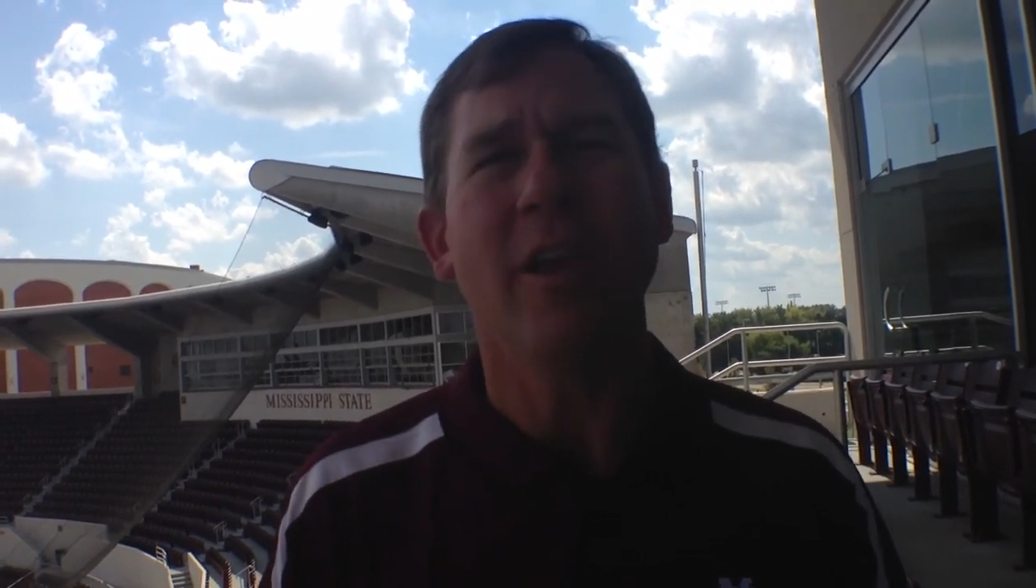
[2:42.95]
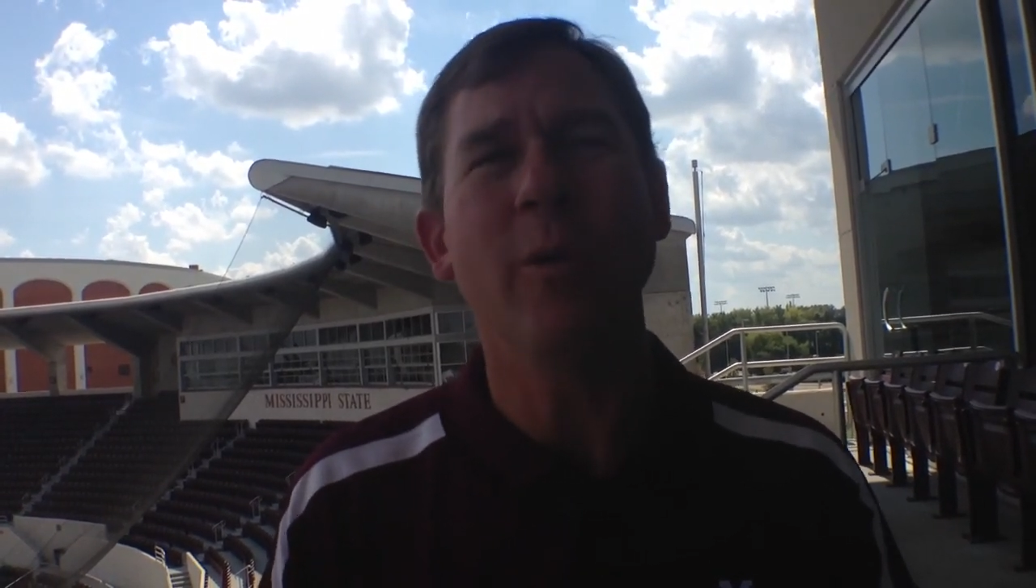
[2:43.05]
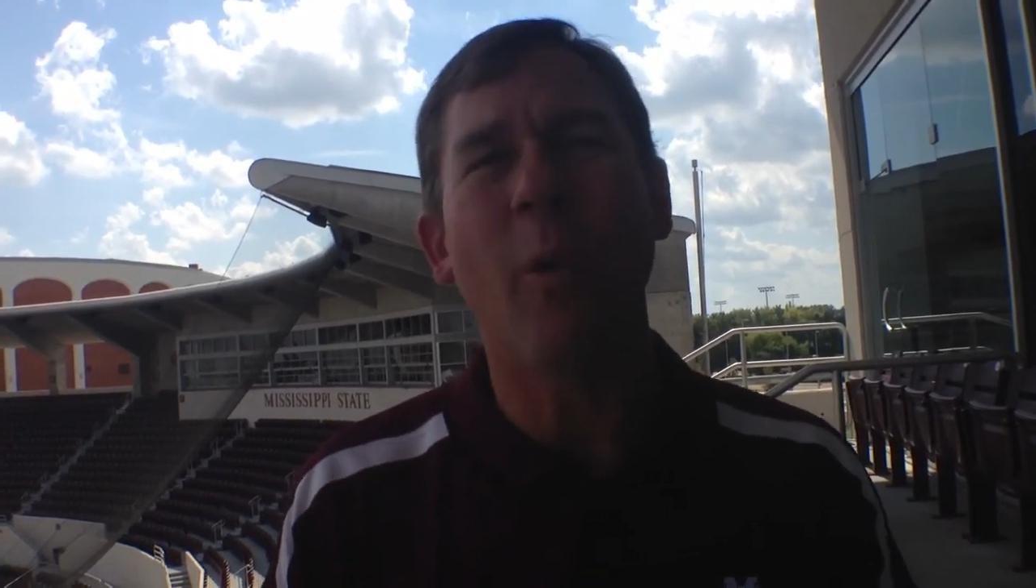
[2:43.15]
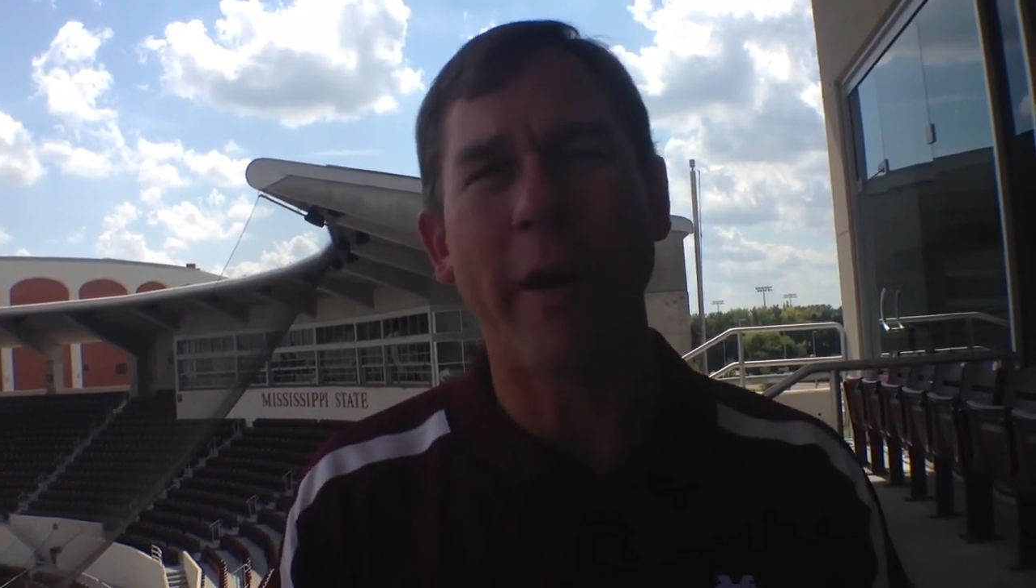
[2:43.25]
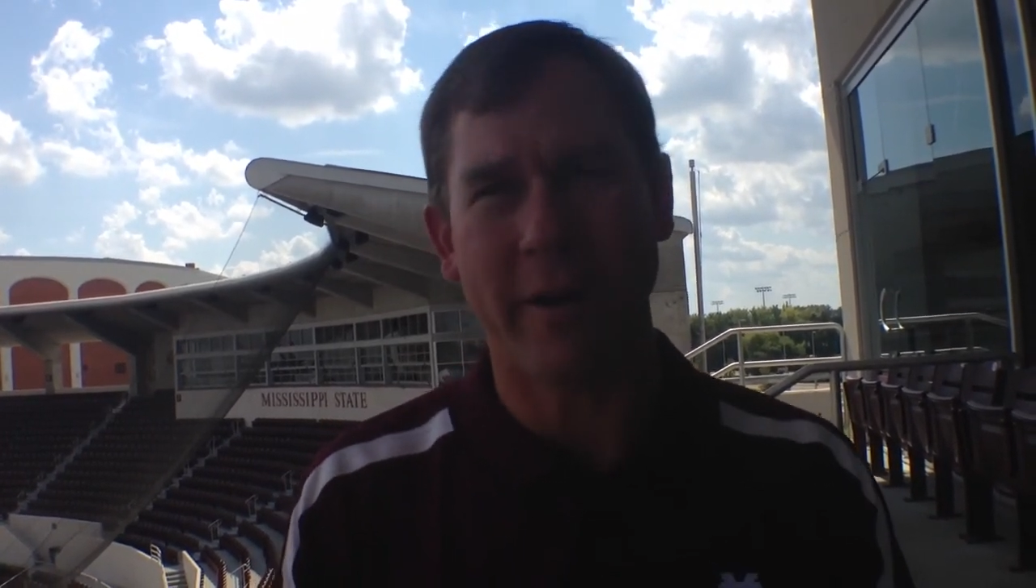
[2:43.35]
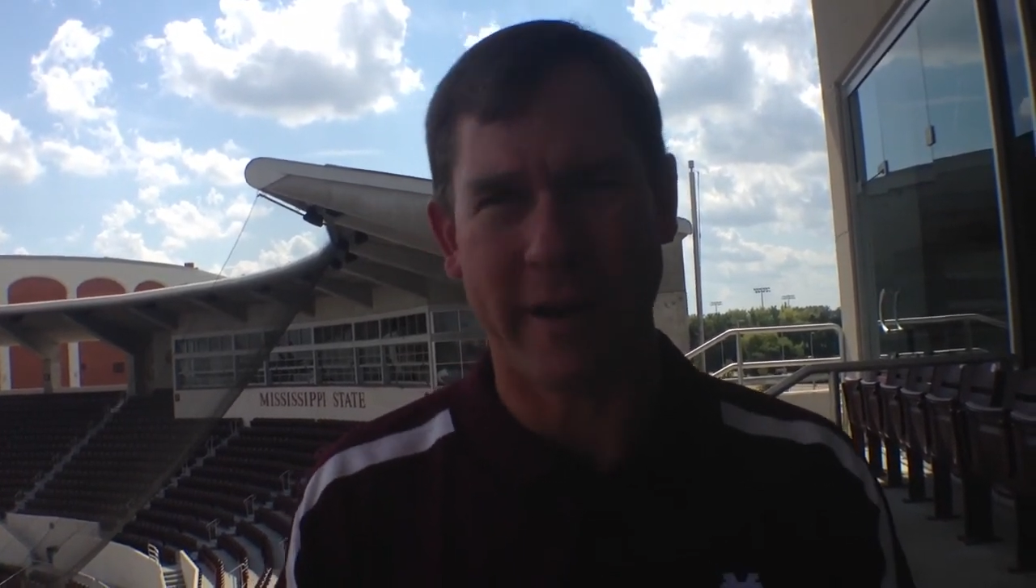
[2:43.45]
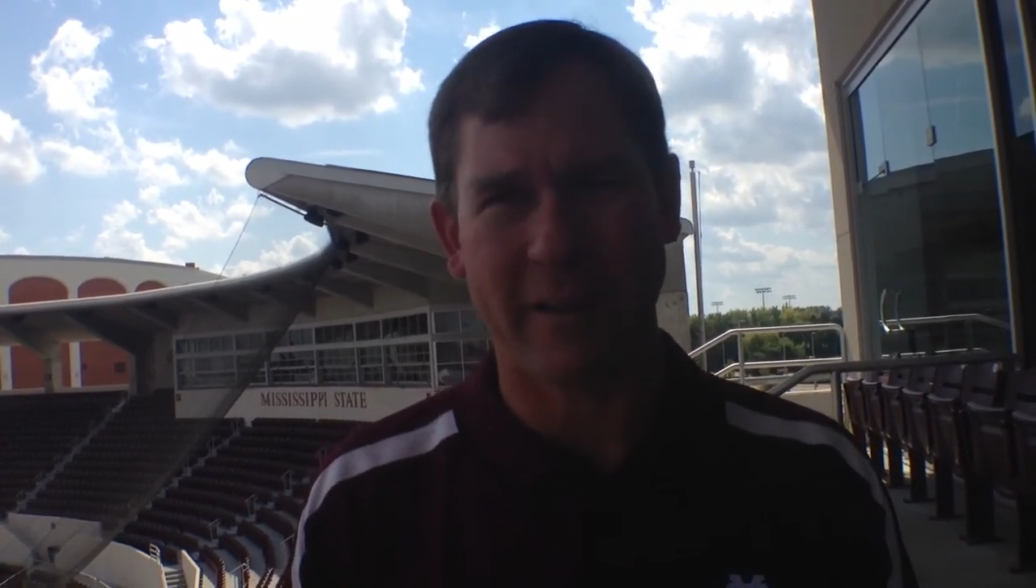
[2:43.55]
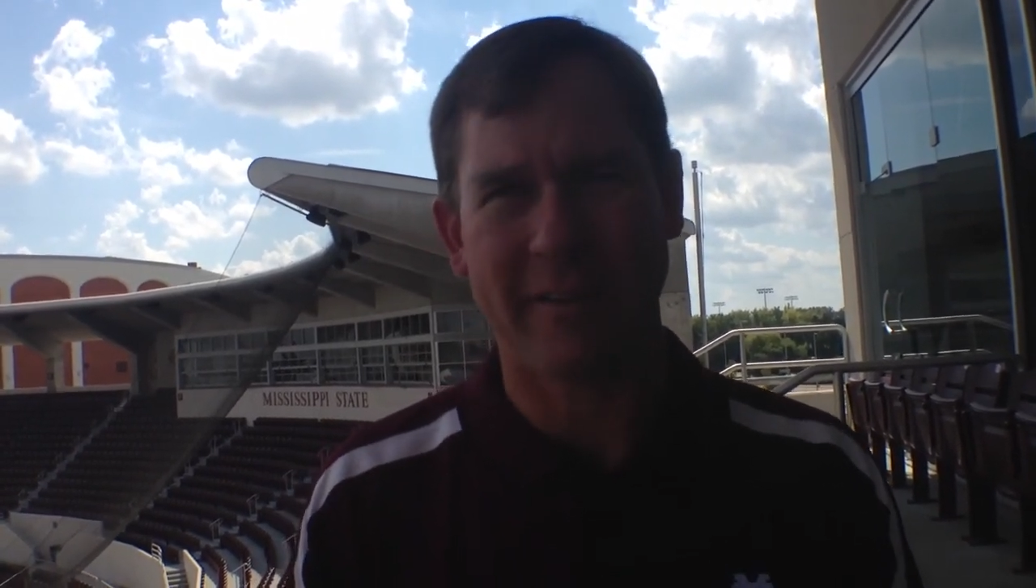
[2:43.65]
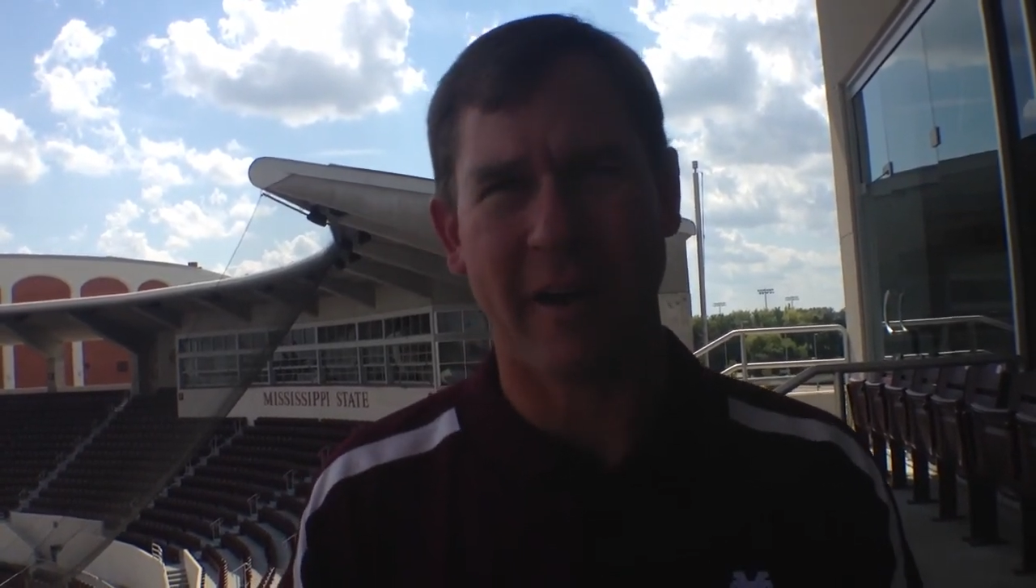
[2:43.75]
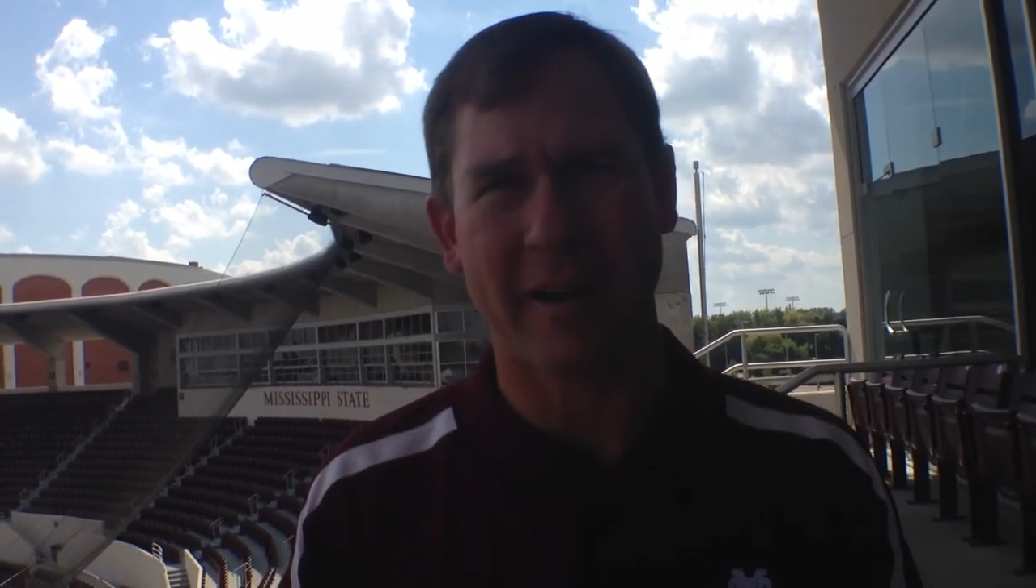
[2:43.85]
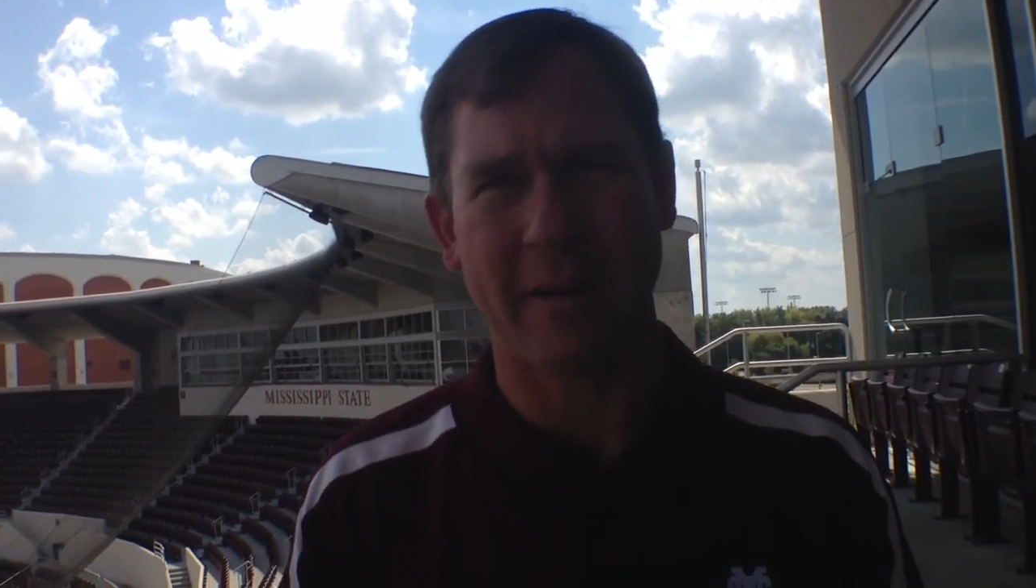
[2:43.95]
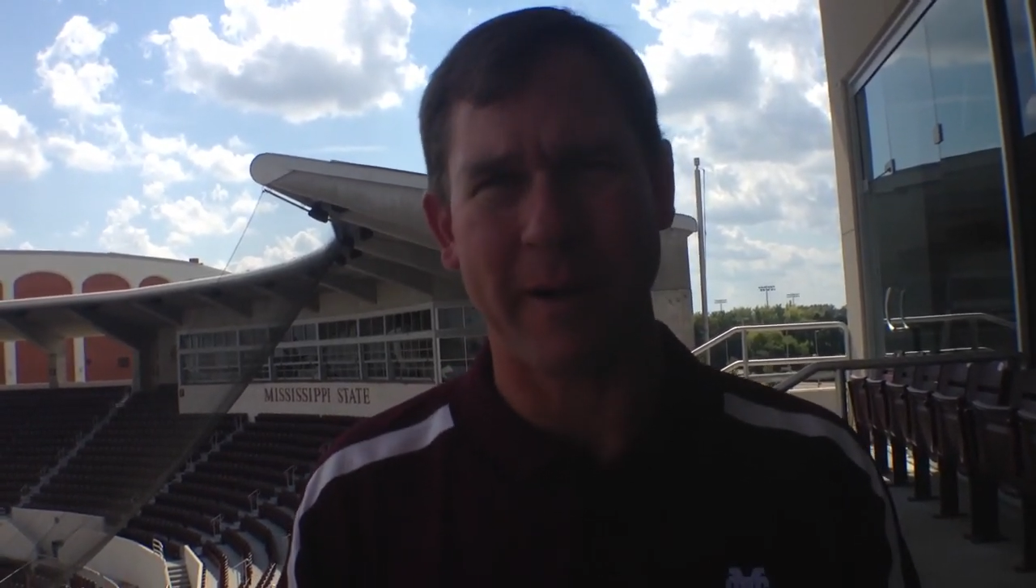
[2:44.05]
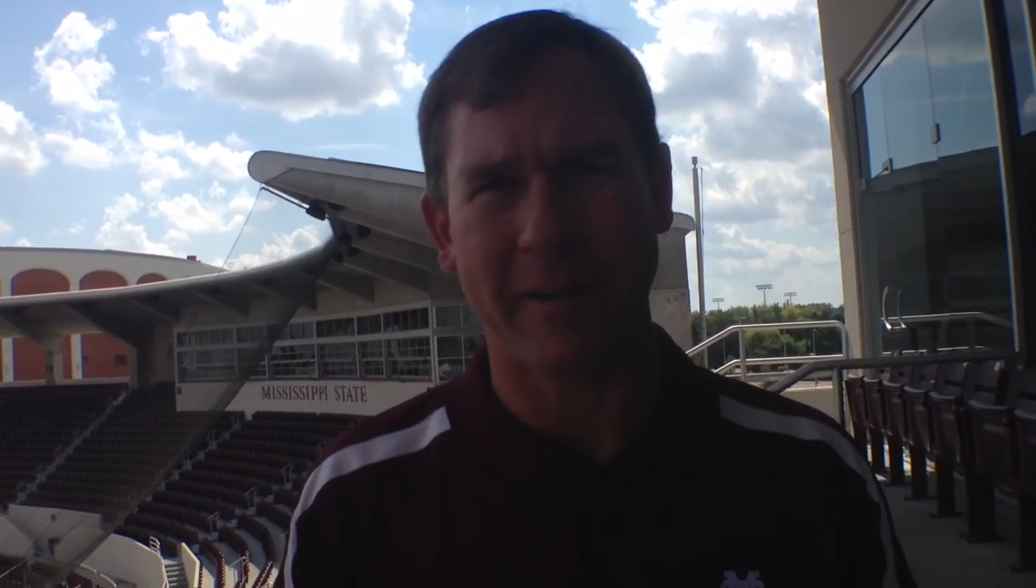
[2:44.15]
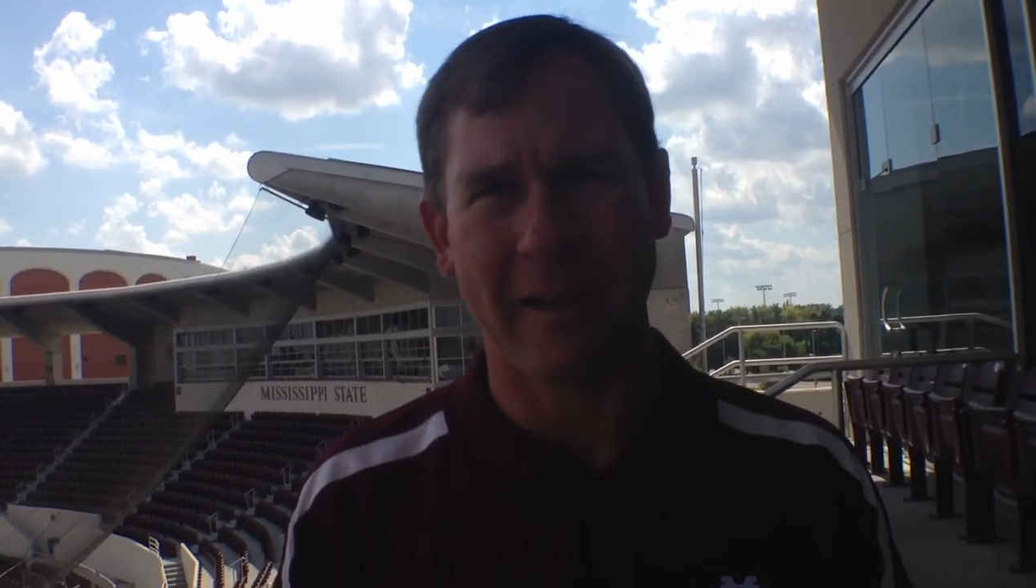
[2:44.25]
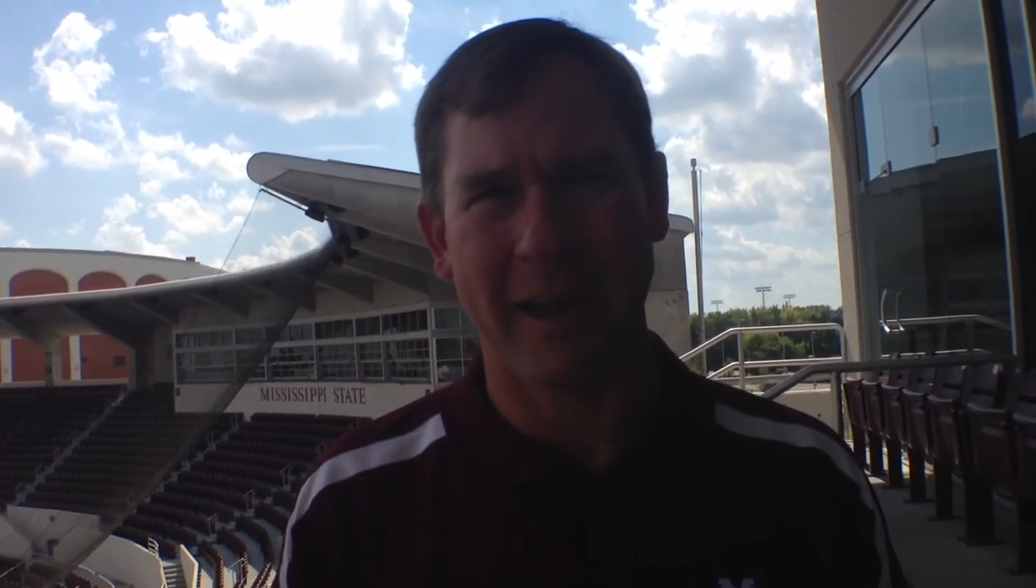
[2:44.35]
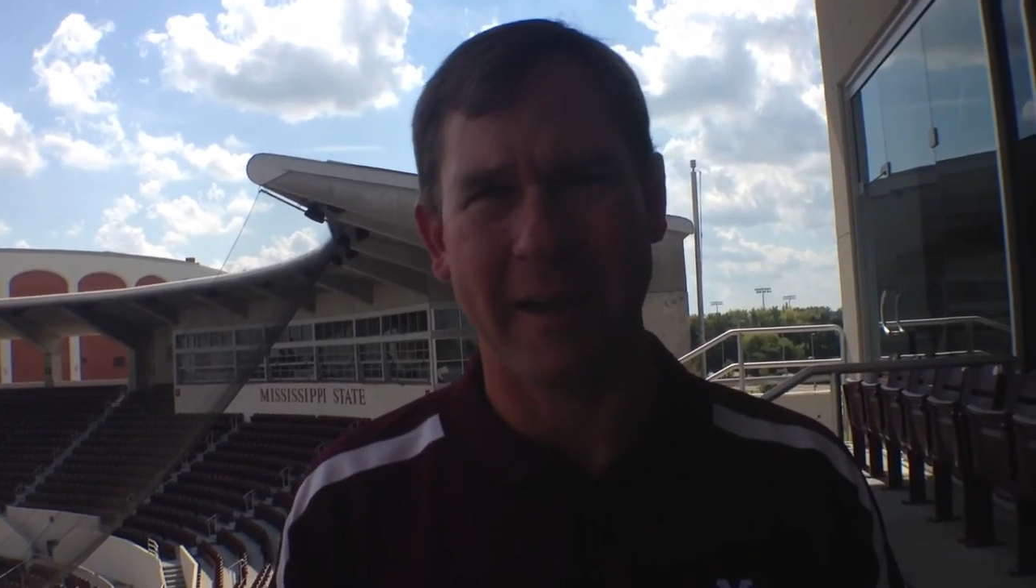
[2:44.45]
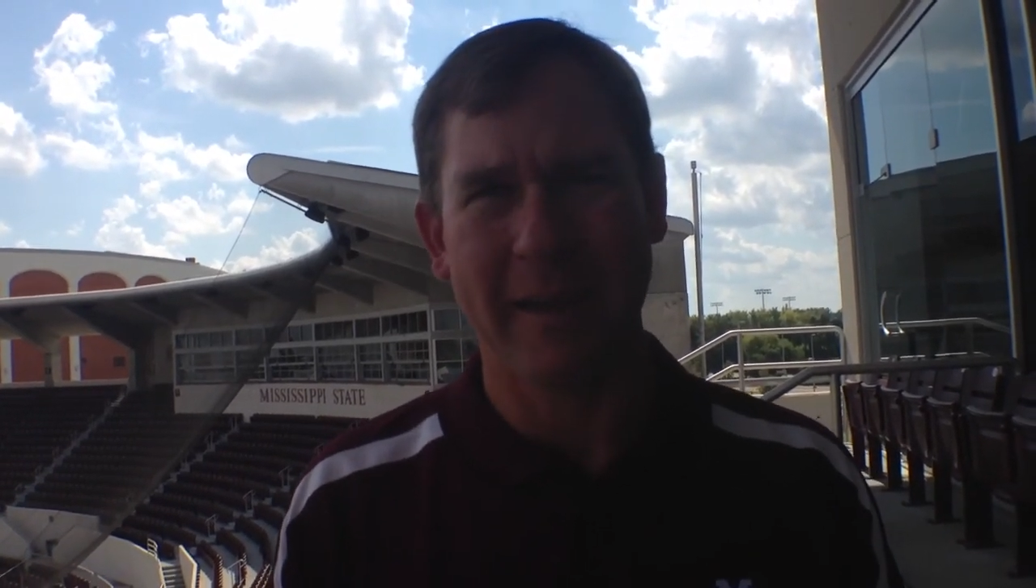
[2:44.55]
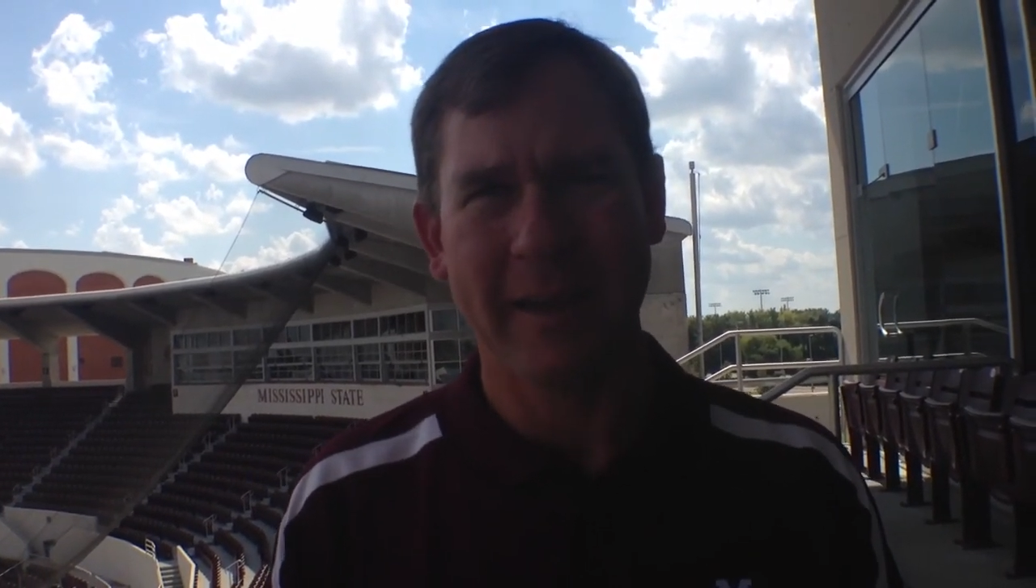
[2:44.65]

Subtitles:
You want your kids talking about that.